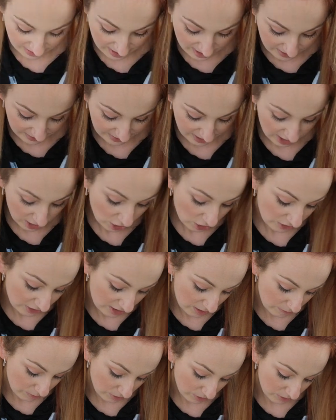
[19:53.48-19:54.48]
is the
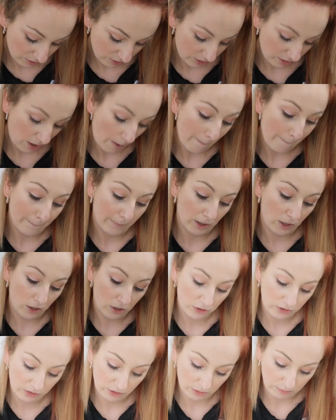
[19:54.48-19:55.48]
Glossybox
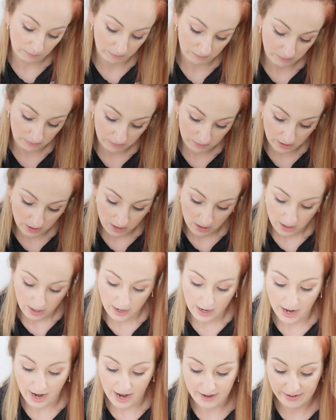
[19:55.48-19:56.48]
Blossom
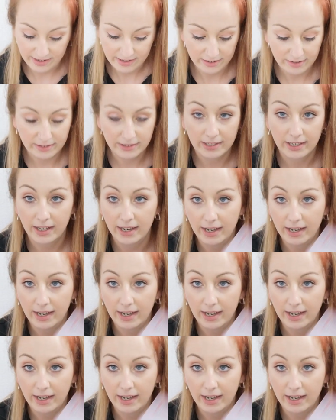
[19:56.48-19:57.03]
edit